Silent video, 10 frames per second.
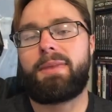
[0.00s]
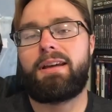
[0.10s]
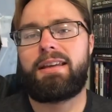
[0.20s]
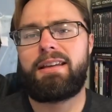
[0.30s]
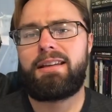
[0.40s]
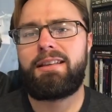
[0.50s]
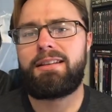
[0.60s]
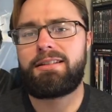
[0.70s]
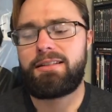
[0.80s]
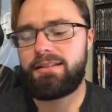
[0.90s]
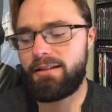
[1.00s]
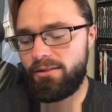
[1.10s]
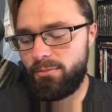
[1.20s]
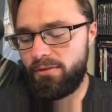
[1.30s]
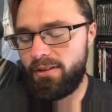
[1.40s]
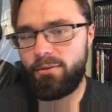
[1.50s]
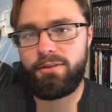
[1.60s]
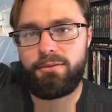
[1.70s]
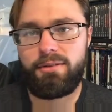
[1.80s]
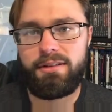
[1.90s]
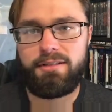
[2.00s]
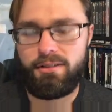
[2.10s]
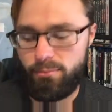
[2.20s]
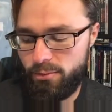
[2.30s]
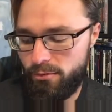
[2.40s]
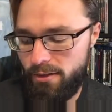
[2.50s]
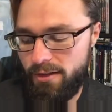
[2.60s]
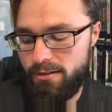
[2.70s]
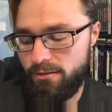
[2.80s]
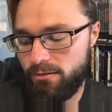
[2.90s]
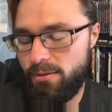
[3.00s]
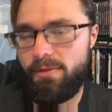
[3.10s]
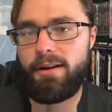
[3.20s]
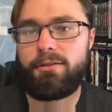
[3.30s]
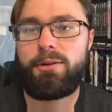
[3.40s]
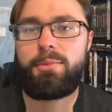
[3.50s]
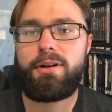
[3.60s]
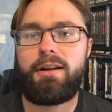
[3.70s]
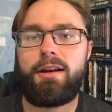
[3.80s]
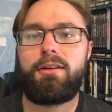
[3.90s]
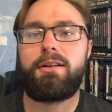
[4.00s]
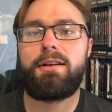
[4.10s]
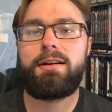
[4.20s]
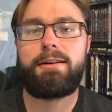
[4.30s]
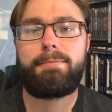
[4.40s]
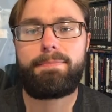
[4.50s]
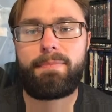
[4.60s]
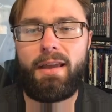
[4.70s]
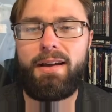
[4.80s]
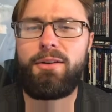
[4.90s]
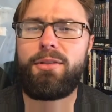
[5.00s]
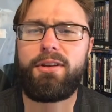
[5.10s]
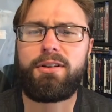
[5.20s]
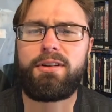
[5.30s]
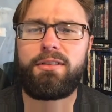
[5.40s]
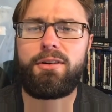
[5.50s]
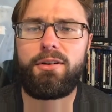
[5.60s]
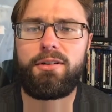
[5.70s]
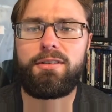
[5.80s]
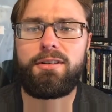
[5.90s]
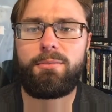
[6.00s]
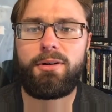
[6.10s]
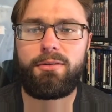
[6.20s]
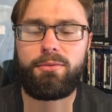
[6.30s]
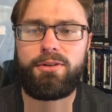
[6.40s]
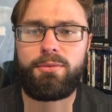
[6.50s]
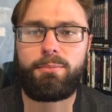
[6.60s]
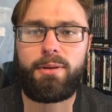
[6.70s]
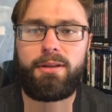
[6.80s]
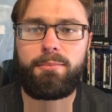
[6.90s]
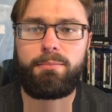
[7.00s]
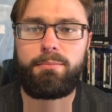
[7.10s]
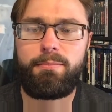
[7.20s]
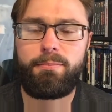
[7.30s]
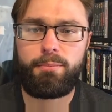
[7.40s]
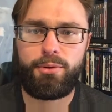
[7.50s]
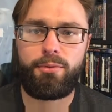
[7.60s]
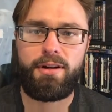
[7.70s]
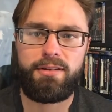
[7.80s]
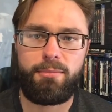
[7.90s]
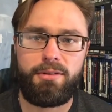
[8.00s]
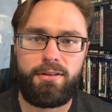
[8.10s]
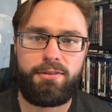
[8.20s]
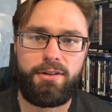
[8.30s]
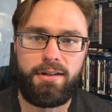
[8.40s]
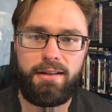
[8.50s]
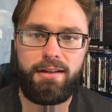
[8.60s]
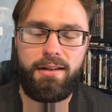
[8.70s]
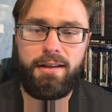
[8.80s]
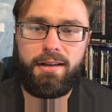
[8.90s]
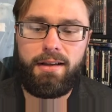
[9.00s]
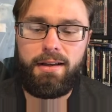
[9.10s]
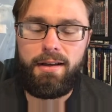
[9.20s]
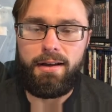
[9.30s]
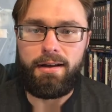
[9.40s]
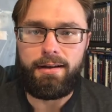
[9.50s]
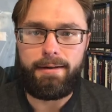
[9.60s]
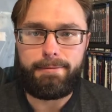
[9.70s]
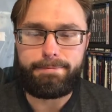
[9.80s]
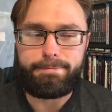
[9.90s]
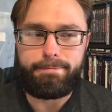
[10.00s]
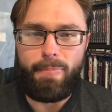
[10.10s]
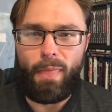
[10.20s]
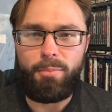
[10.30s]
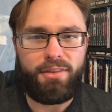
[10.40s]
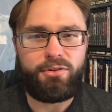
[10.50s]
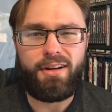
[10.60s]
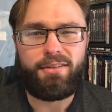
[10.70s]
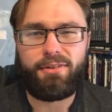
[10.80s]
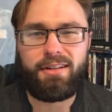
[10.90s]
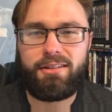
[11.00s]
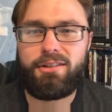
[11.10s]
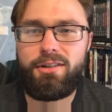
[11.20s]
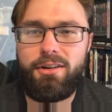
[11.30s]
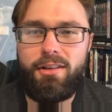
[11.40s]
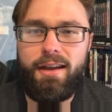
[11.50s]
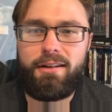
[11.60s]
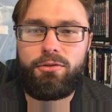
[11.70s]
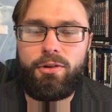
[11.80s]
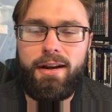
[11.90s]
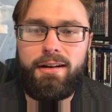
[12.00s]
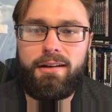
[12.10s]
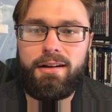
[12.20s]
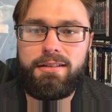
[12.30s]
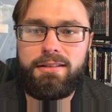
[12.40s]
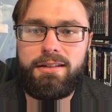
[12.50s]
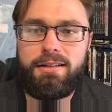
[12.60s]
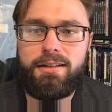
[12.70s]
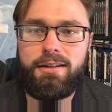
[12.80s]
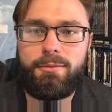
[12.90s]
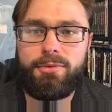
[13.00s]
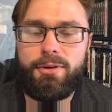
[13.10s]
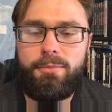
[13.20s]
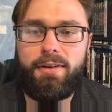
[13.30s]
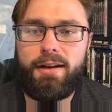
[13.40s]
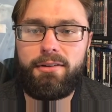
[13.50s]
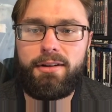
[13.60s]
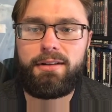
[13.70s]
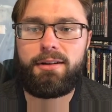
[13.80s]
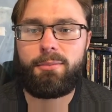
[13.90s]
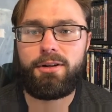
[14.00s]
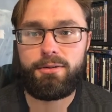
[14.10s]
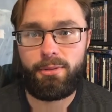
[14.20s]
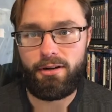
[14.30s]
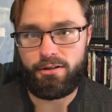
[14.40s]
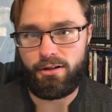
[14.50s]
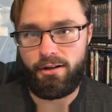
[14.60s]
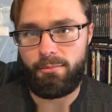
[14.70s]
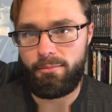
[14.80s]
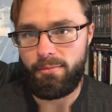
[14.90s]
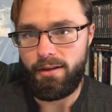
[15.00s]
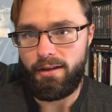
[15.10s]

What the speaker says: Again, this is another movie that wasn't released on Blu-ray until Scream Factory put it out. I know there are some Region B Blu-rays, I believe, you could get. But the transfer didn't look all that great, honestly. Scream Factory did a much better job